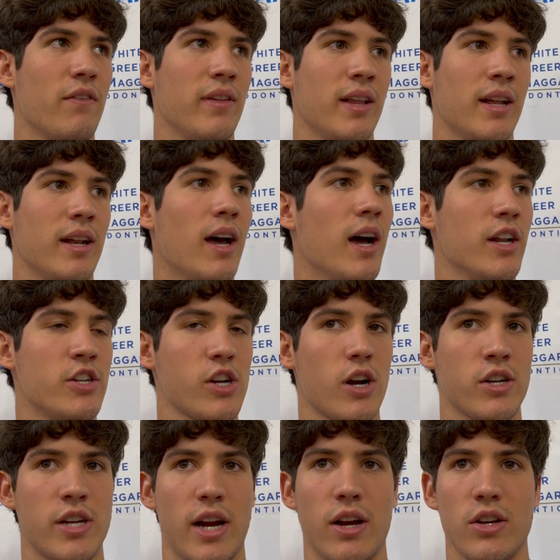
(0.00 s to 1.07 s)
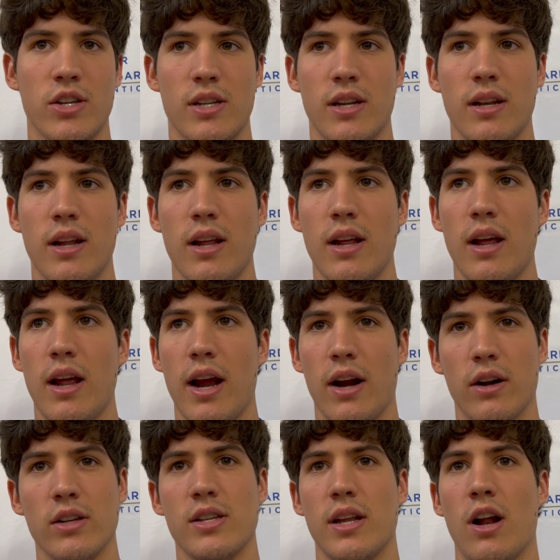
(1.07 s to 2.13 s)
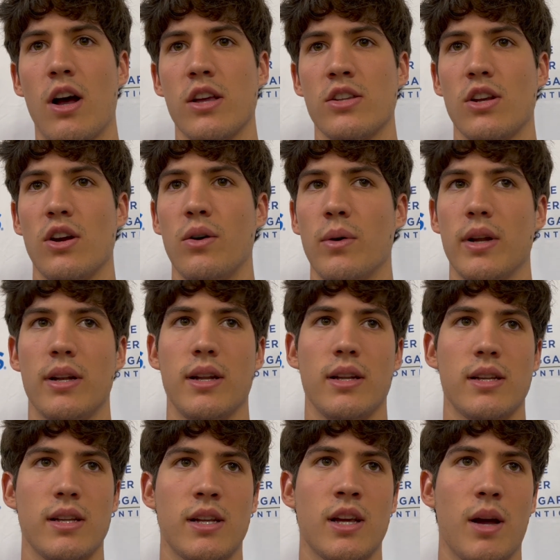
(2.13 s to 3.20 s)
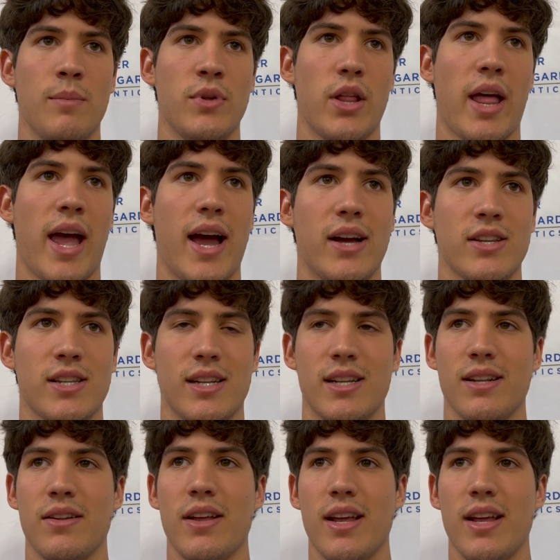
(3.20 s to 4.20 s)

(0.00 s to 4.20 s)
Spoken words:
And then Josh Harrelson also would come to the house and